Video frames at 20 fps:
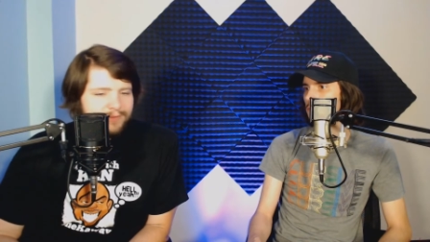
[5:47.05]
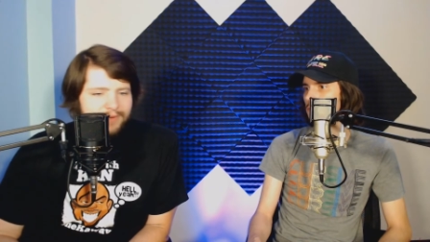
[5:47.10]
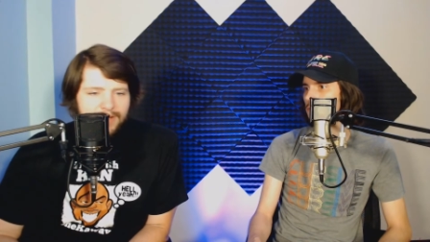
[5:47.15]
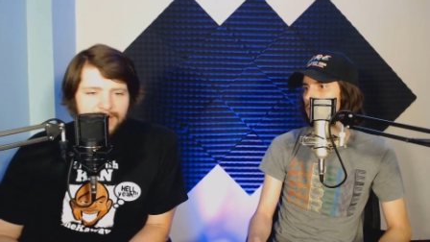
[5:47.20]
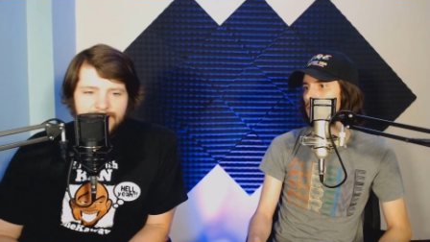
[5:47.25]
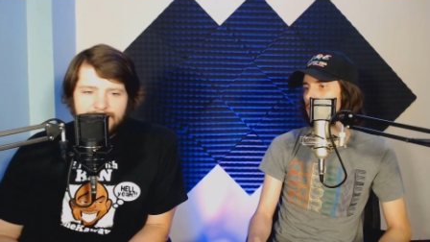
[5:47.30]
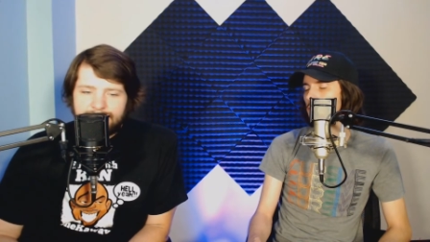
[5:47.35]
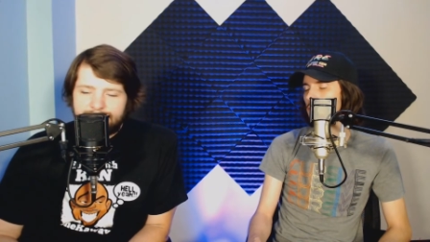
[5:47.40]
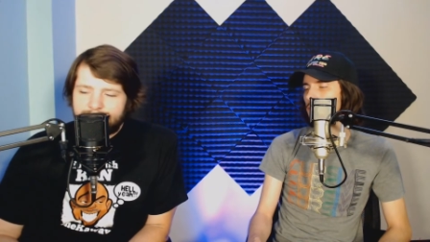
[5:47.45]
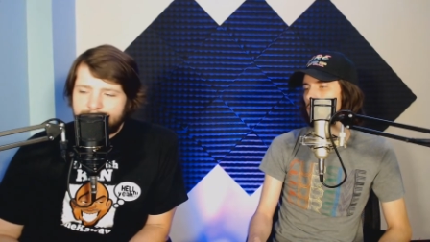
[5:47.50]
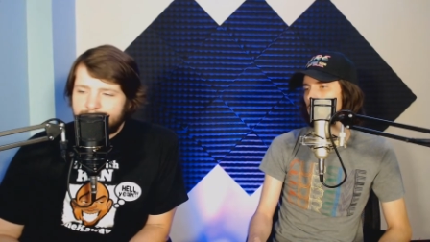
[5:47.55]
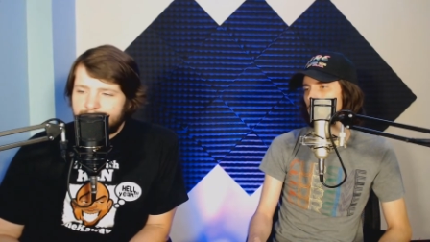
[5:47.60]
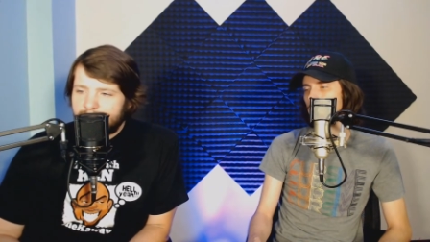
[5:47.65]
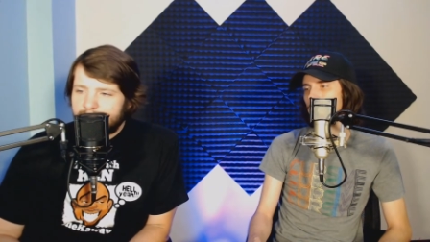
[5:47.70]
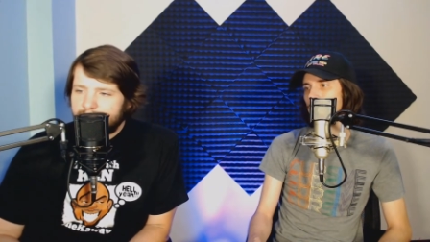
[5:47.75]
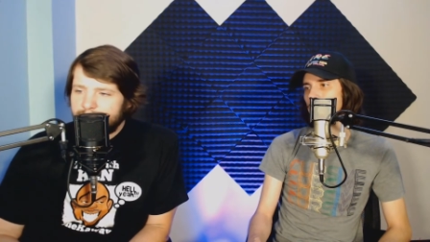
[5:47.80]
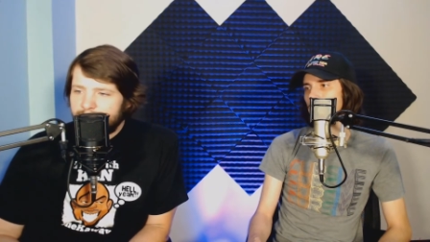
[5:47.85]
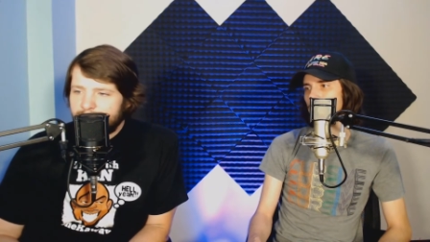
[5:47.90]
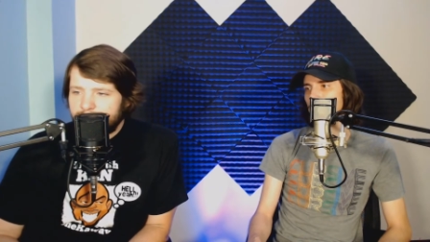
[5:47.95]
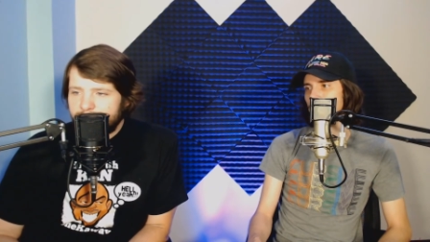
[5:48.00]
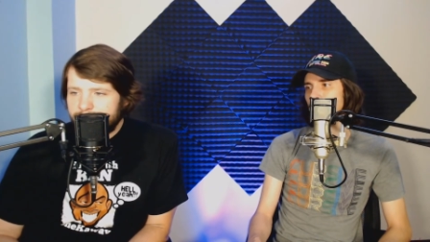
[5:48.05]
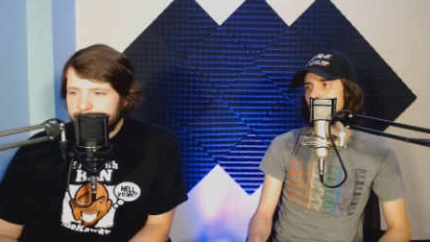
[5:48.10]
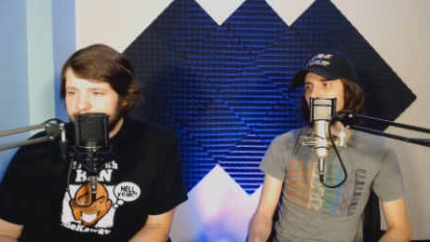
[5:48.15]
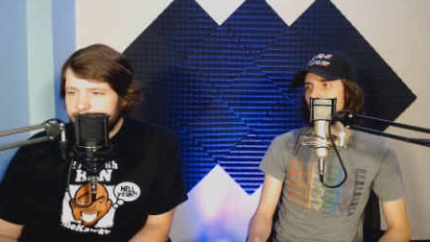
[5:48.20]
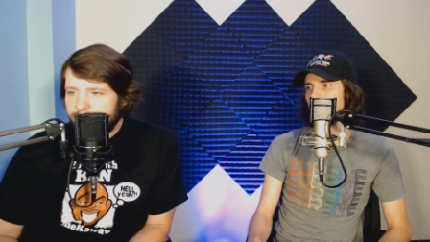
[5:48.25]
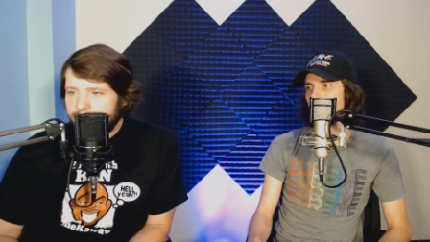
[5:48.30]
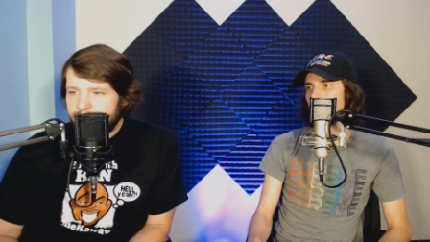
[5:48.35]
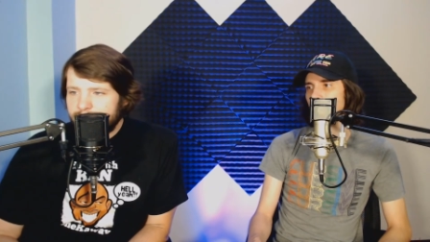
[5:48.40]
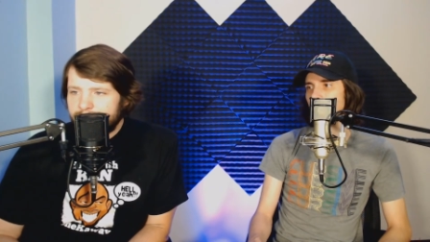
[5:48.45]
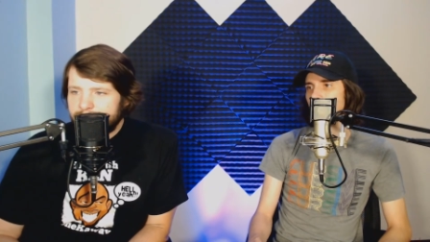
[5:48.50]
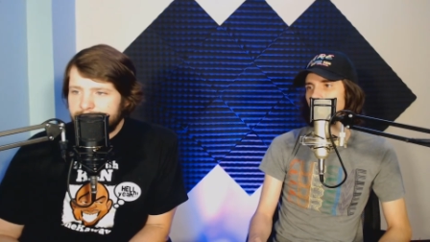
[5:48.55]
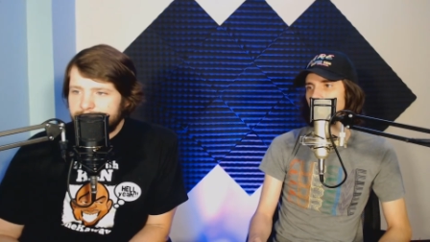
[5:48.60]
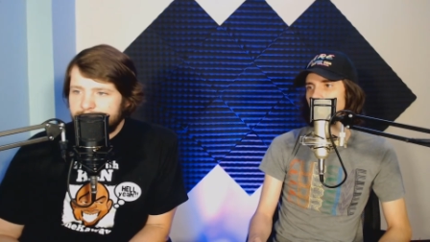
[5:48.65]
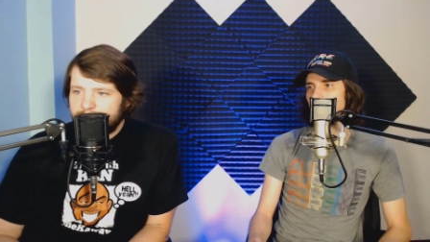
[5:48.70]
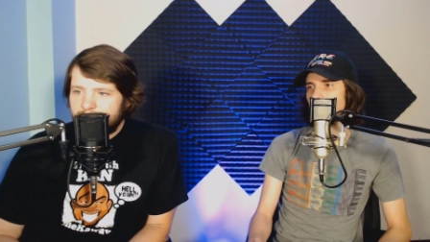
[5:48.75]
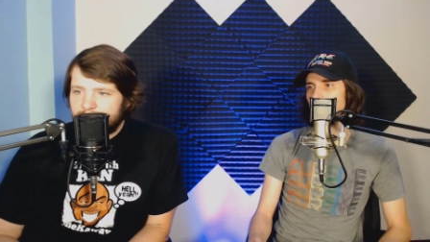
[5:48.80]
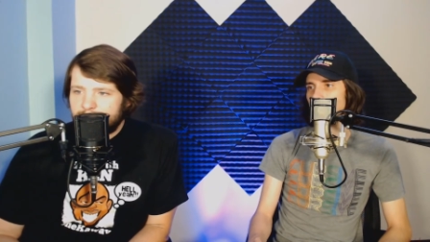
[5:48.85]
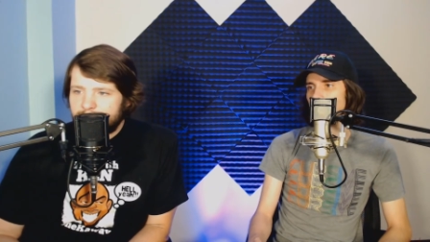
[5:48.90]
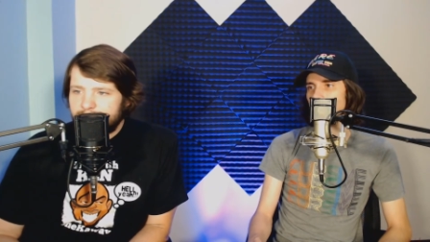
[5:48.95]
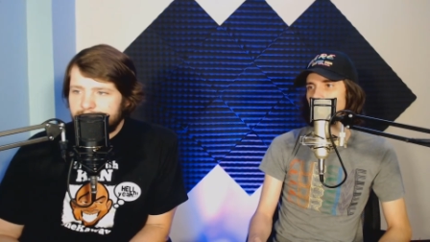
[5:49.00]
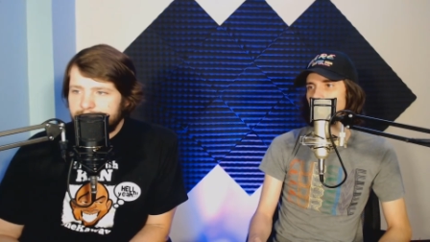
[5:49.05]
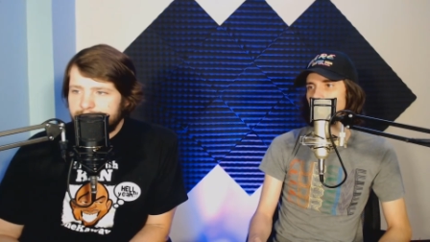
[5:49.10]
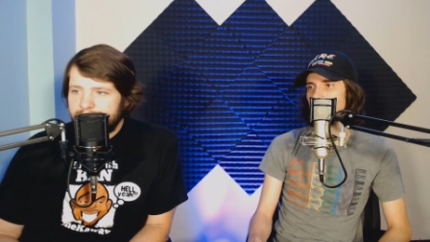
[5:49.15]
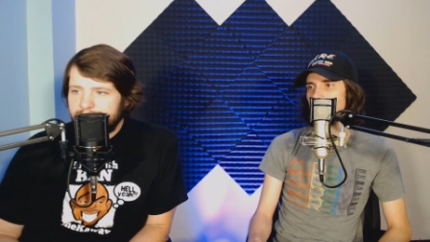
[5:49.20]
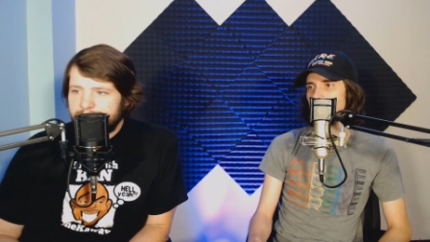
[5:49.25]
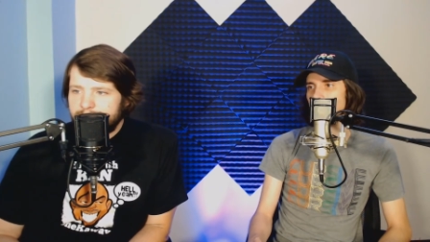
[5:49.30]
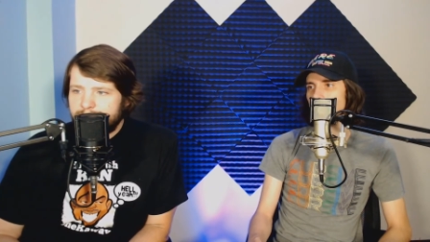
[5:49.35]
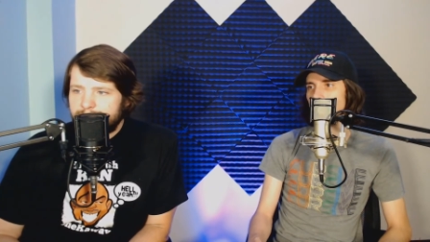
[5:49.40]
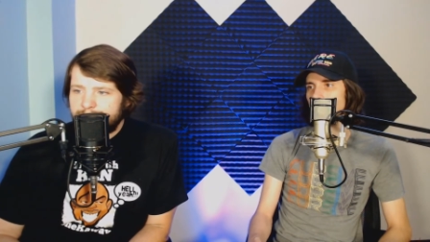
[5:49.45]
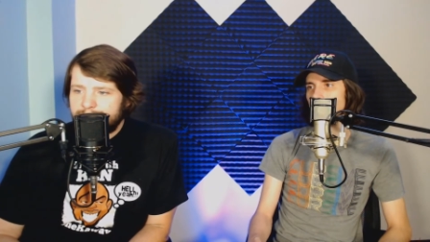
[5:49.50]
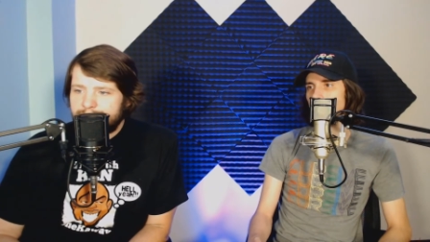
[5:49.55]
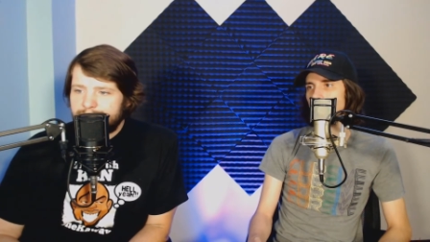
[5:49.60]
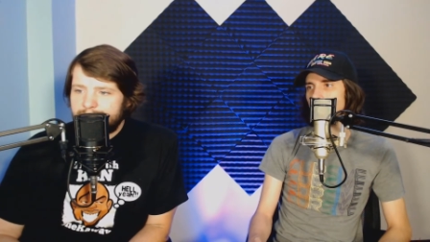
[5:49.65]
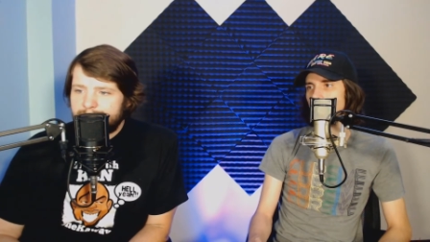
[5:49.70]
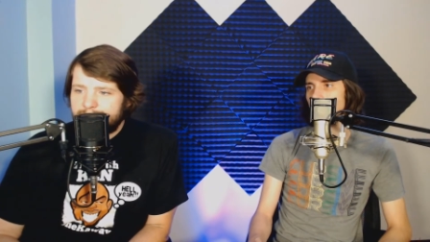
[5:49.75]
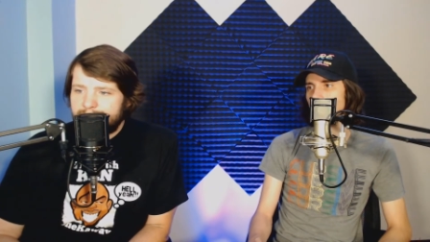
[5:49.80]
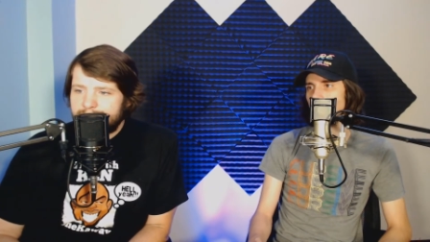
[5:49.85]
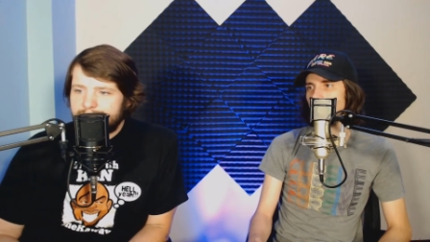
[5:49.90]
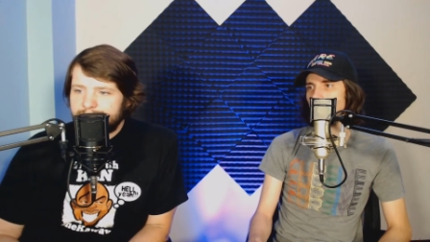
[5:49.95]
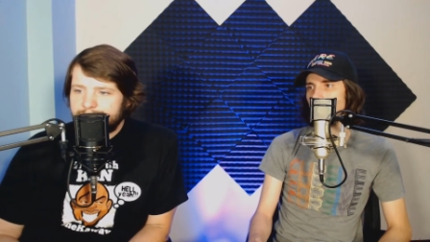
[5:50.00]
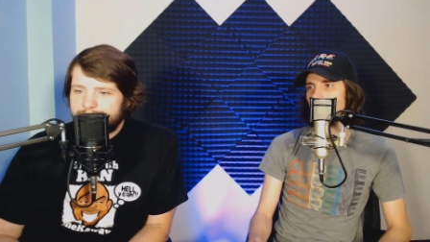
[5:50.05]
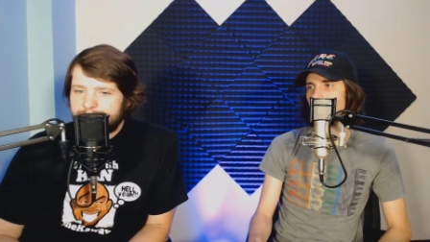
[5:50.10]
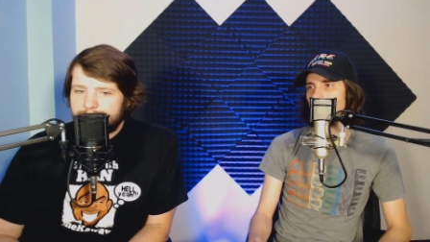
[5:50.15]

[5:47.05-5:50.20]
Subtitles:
I hate like all the fucking arguing and bickering back and forth.